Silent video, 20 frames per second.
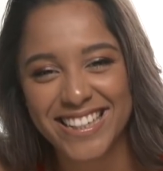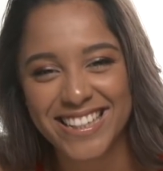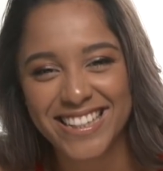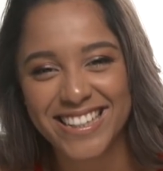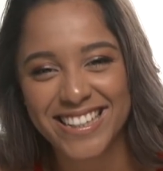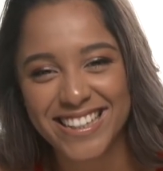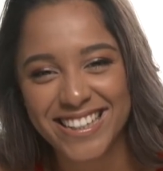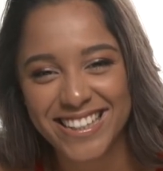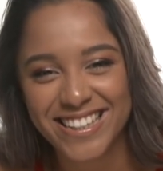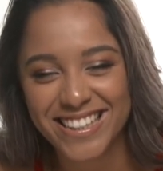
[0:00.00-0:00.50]

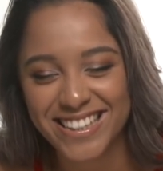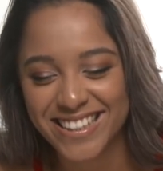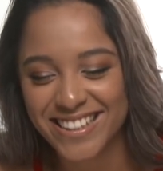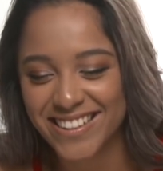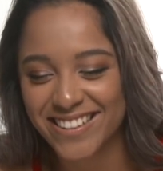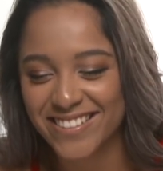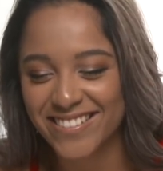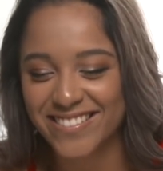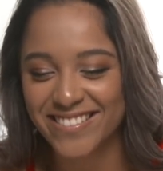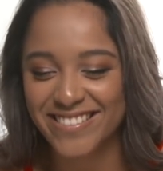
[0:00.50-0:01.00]

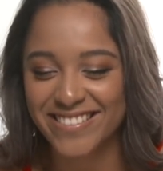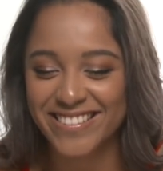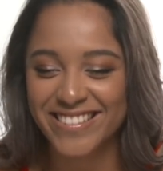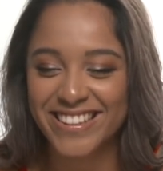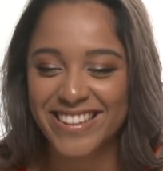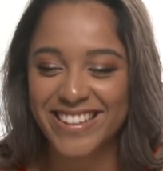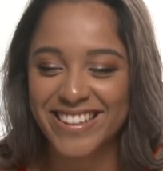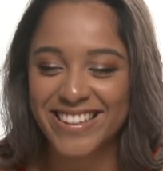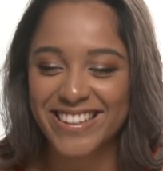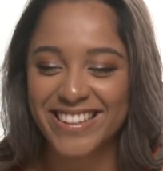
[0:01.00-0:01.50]

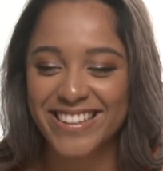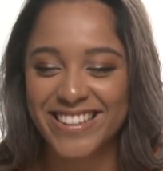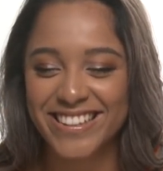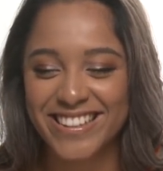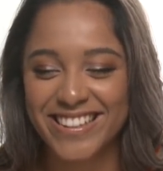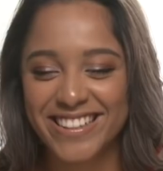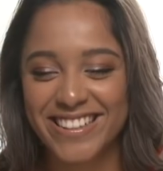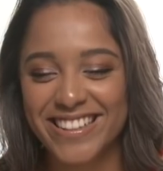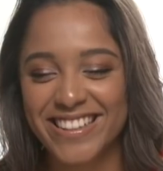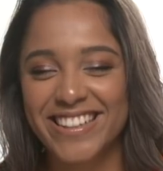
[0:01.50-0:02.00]

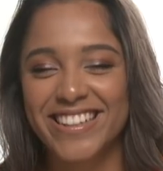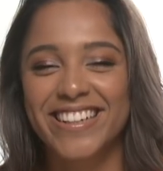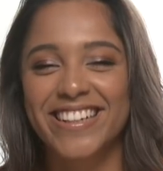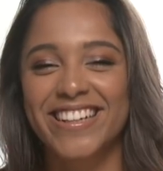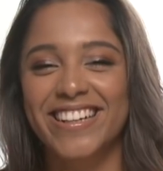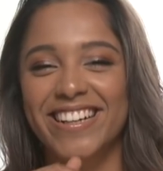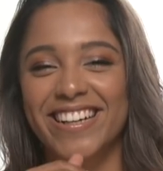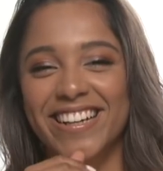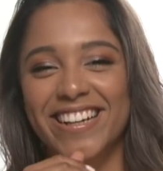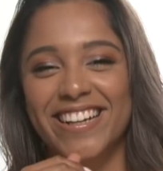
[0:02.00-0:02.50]

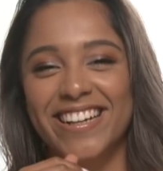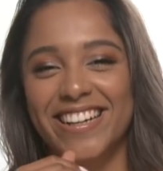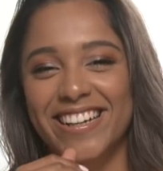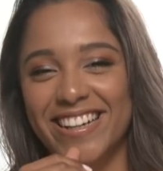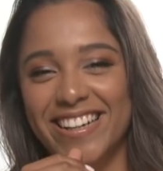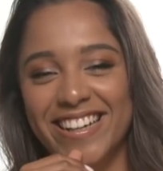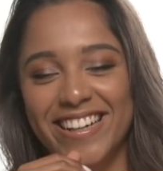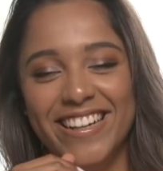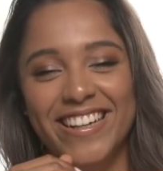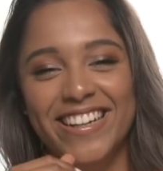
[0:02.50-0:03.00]

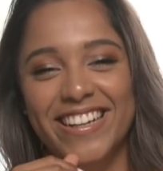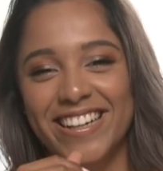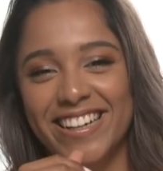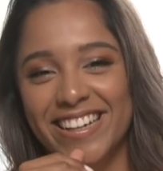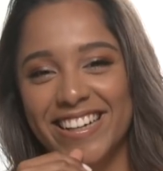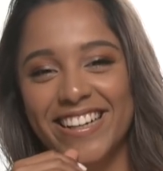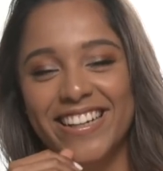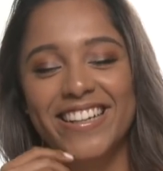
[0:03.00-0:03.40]
(not speaking)